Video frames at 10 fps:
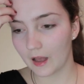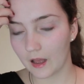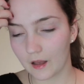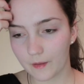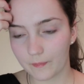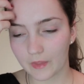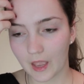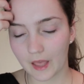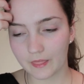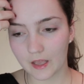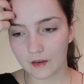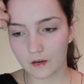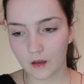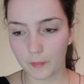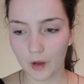And
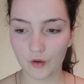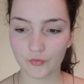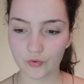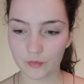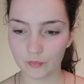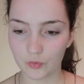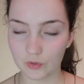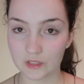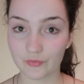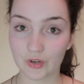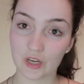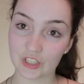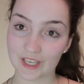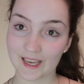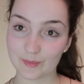then apart from all the different eye
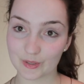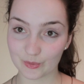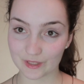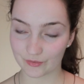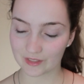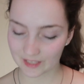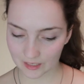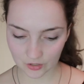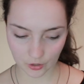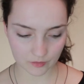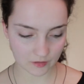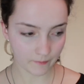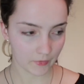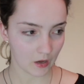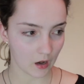shapes and all the different skin tones,
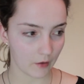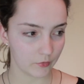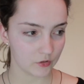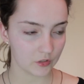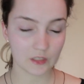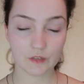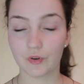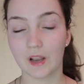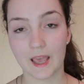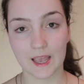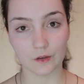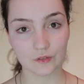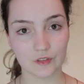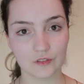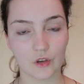I've also done different
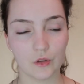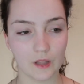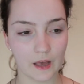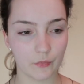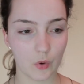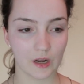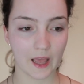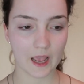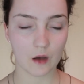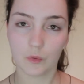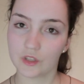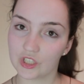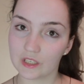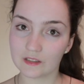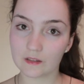layouts. So you'll have one layout which
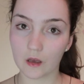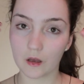is